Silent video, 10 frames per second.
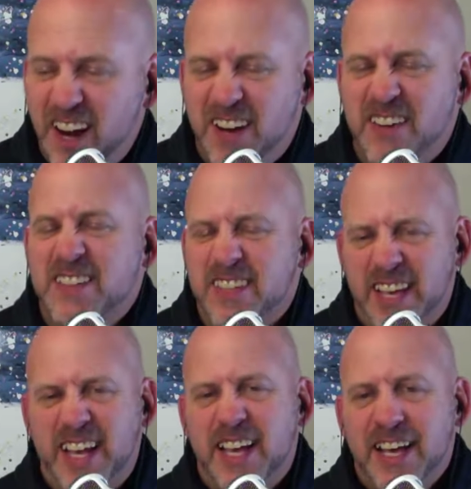And you're just
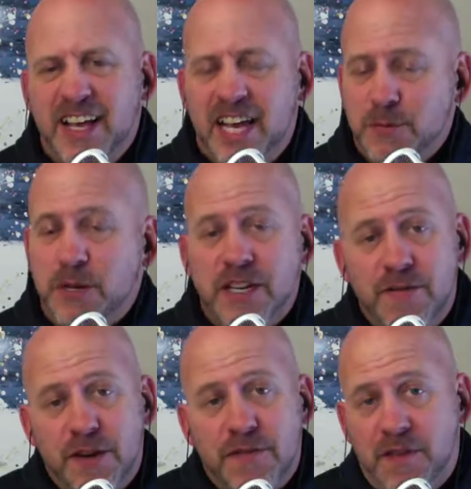like, especially
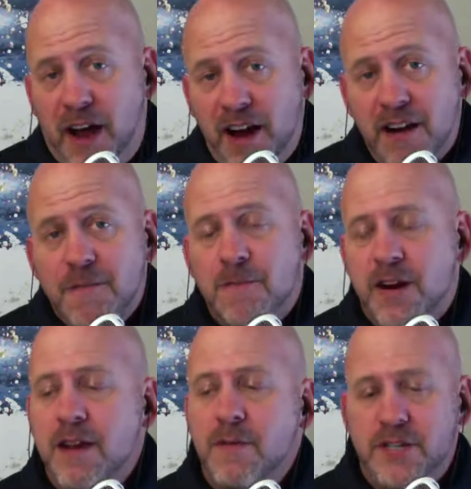if you're fire,
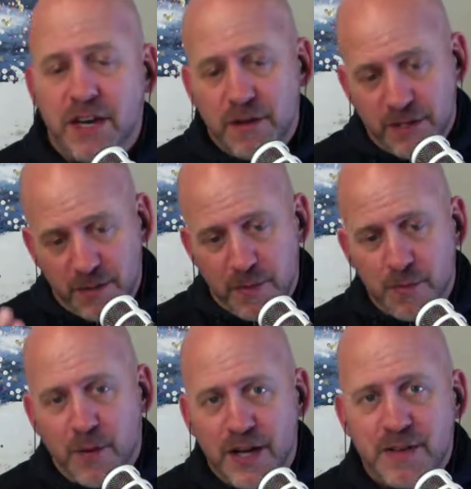right? Which I know some
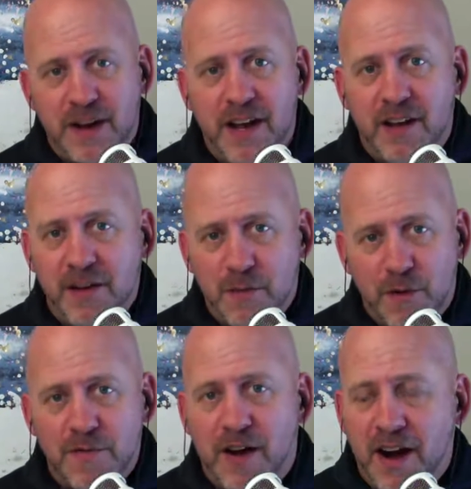people watching right now, you're
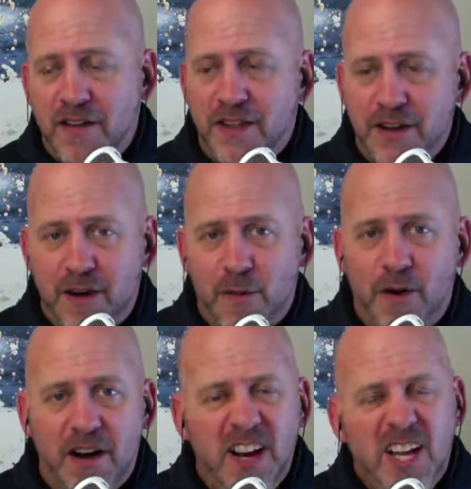more fire than you are
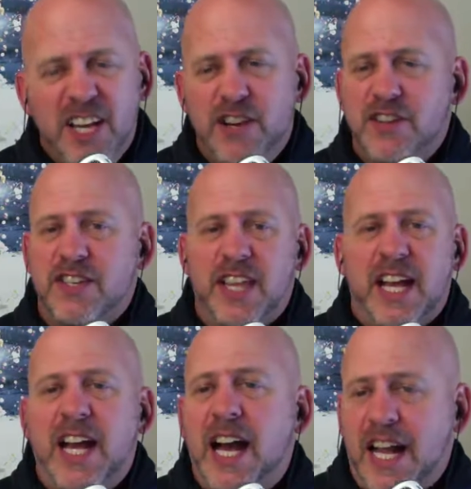water. You're just
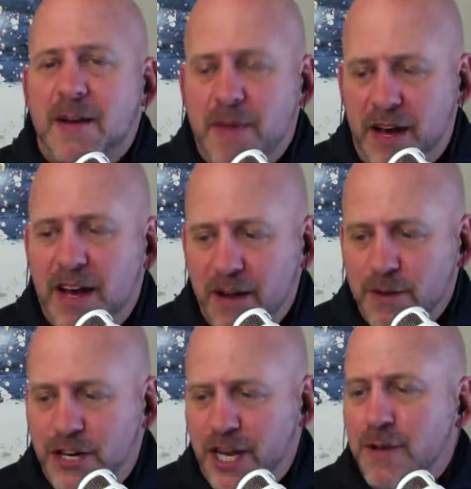like, God, come on. I
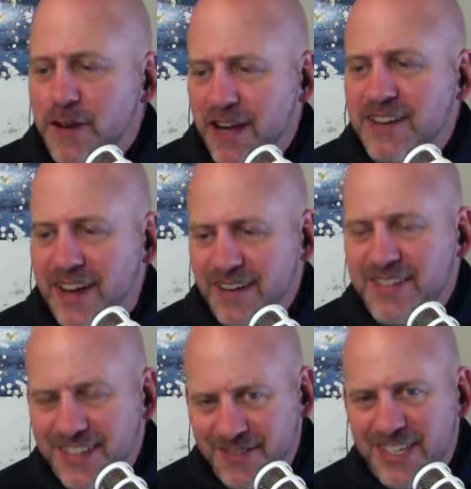wish he
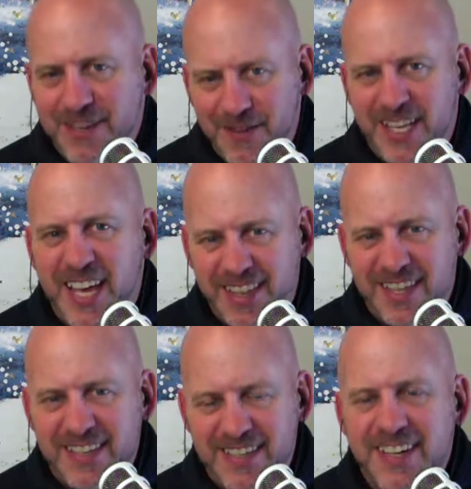would get
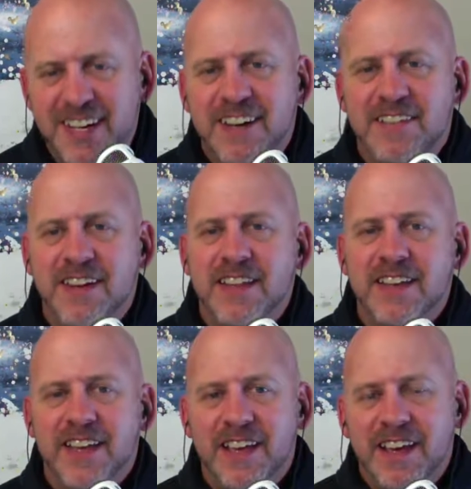this, right?
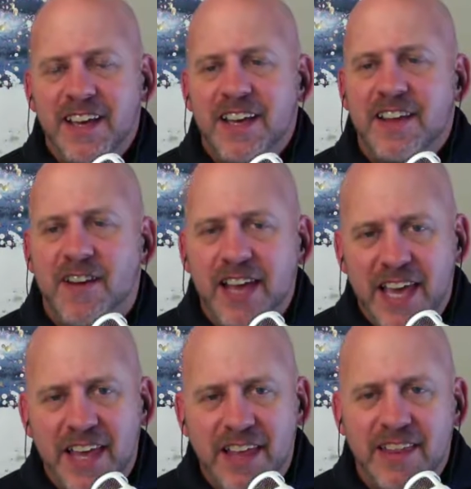Like, I
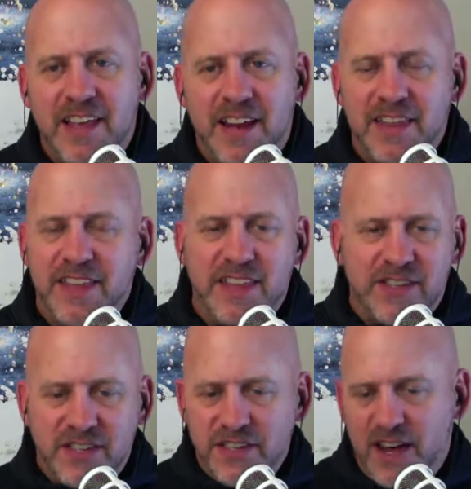get, and I think that's
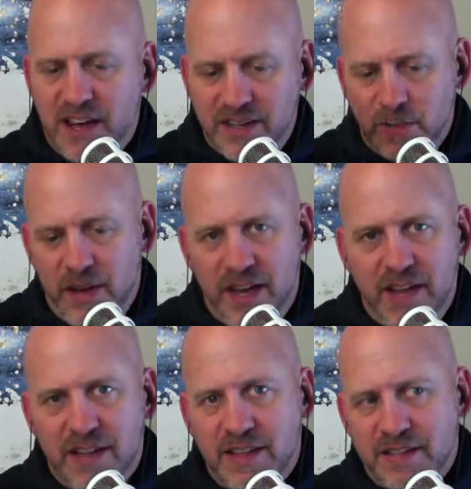just God's
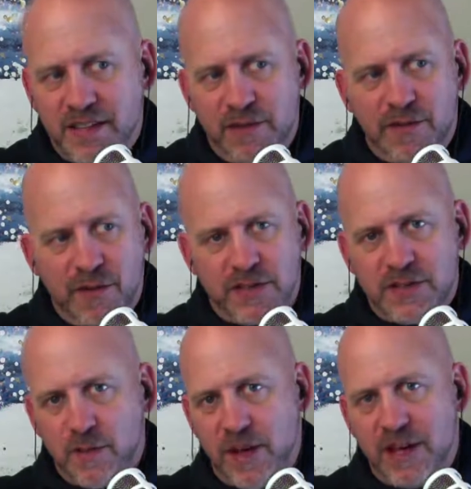way. That's the
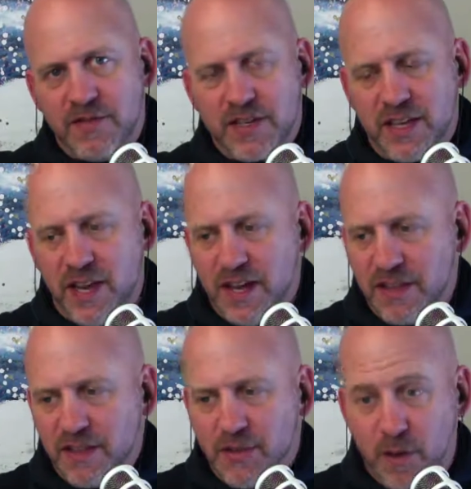universe's way of just kind
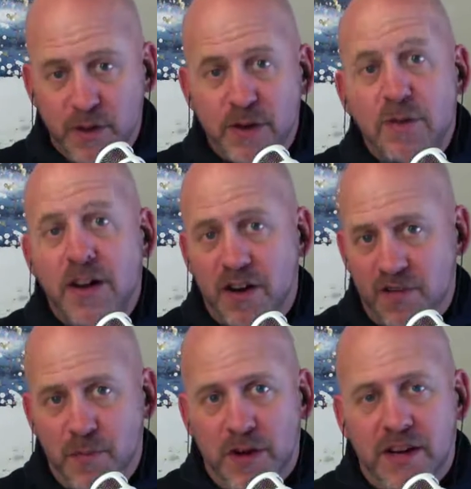of throwing you a
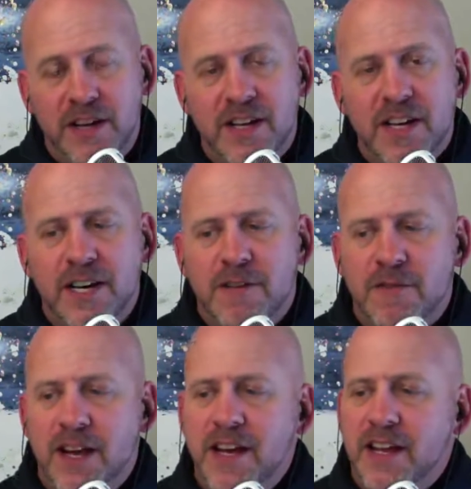curveball,
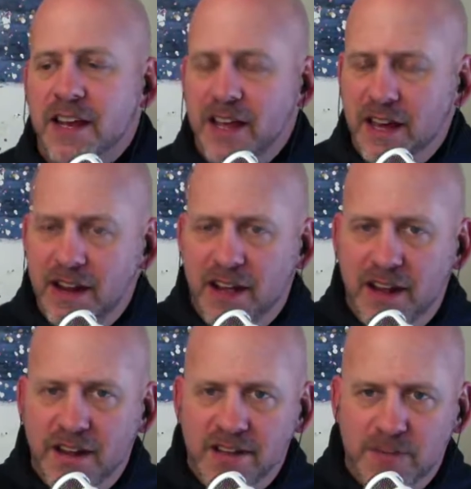right?
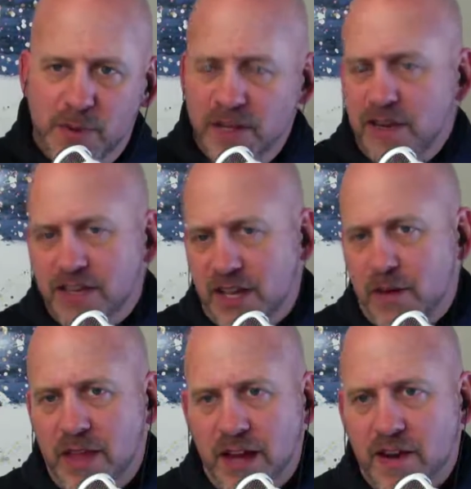But you're stuck
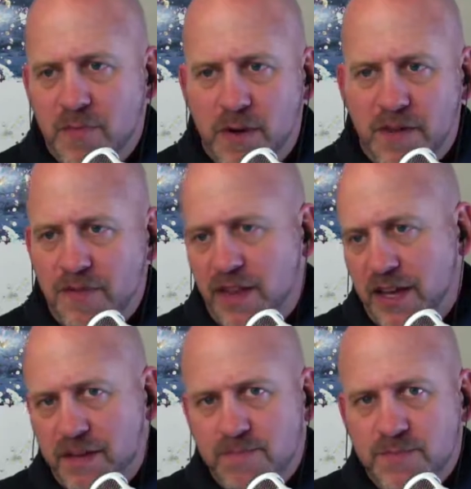with that curveball for
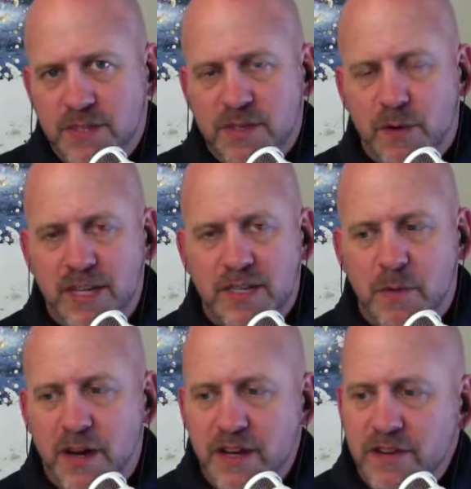like 20
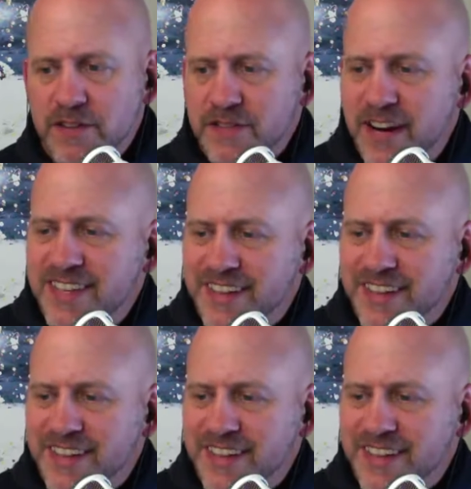some odd years, right?